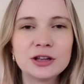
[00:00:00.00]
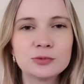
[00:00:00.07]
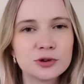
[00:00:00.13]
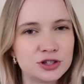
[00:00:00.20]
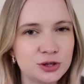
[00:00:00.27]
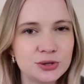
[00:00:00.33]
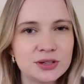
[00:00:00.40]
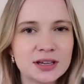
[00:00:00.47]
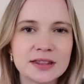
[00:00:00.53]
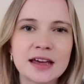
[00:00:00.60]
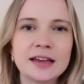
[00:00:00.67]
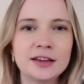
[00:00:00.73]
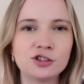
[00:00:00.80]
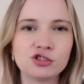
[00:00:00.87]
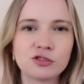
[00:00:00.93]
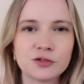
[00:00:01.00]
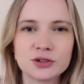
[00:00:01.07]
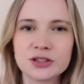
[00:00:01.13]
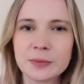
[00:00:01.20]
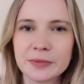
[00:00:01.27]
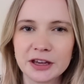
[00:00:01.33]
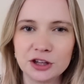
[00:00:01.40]
in reducing that itch for
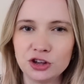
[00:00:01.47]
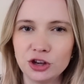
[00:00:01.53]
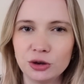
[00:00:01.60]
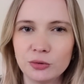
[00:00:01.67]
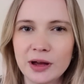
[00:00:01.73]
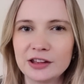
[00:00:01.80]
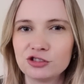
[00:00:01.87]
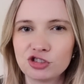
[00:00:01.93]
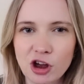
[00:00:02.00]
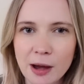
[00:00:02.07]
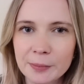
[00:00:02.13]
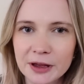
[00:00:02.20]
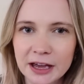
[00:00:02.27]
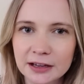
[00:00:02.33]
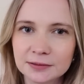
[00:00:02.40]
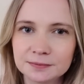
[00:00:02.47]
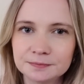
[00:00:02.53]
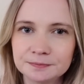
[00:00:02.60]
something new and shopping.